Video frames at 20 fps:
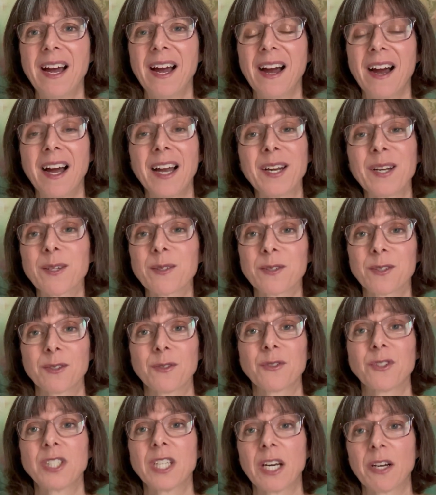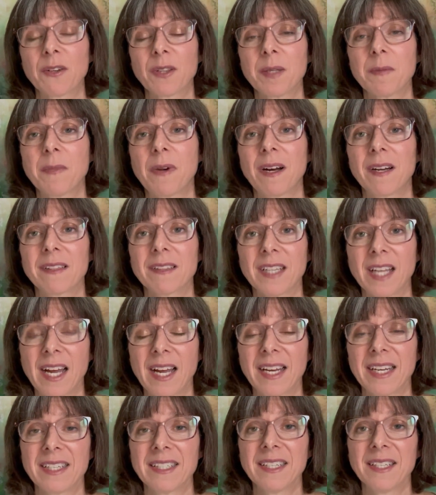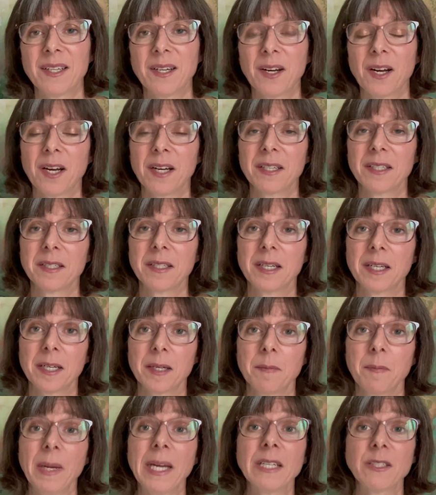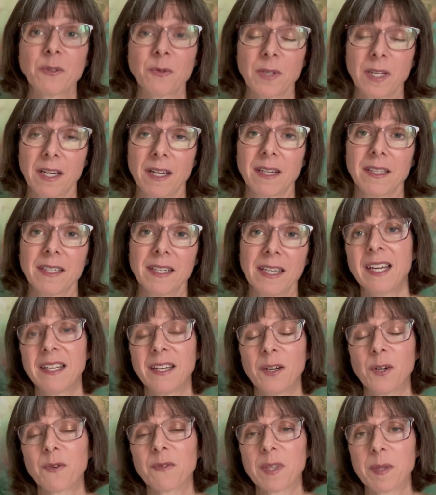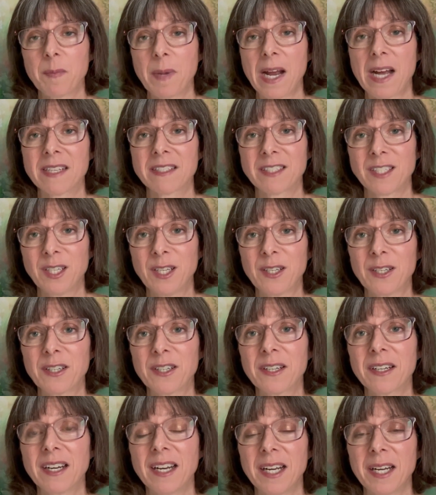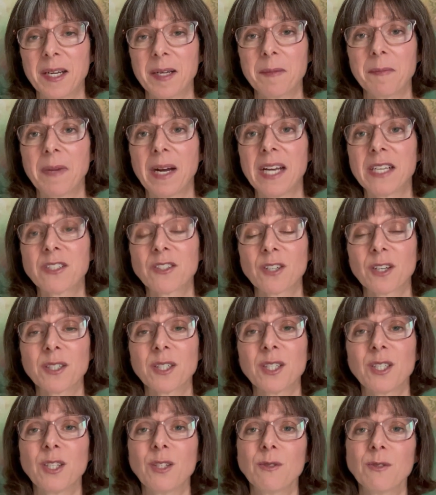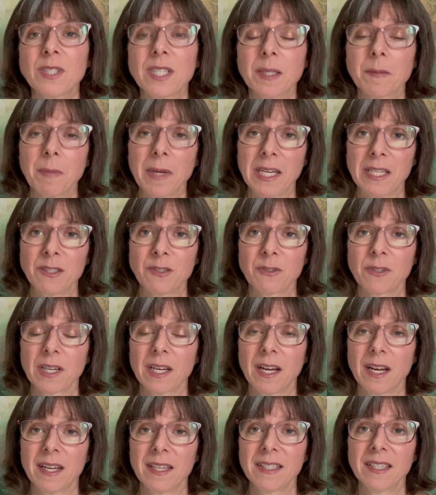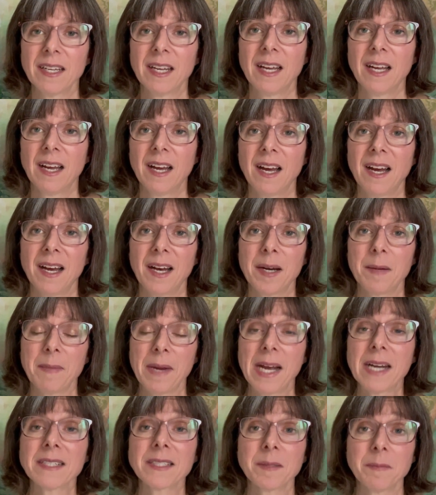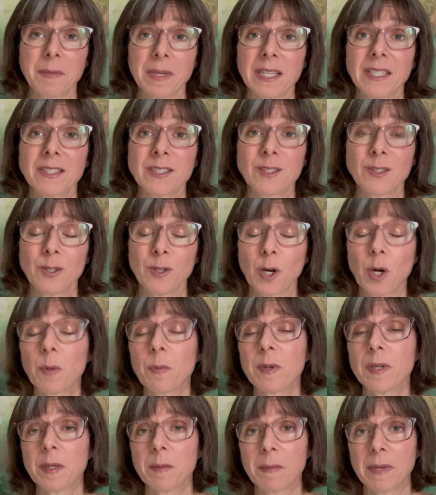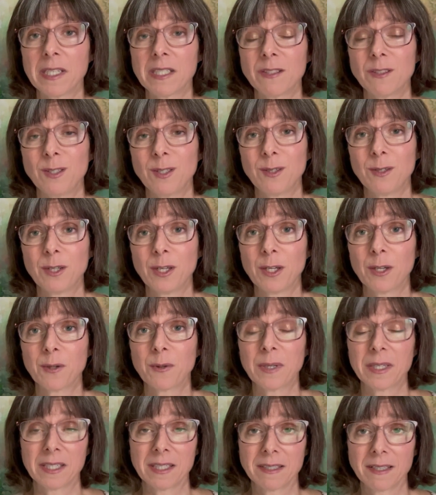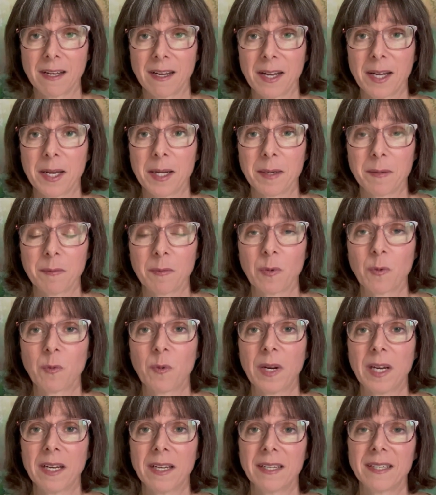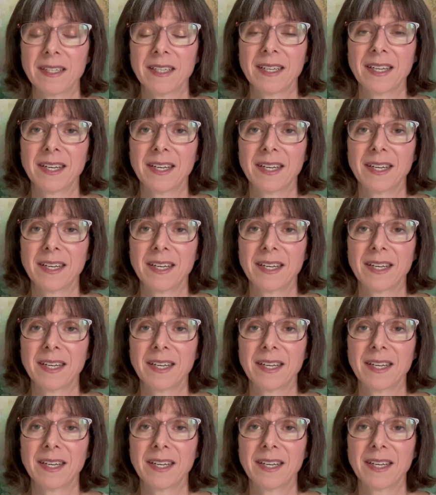I also share them online on Patreon over the past year. I started using Patreon as a means to open up my studio at a time when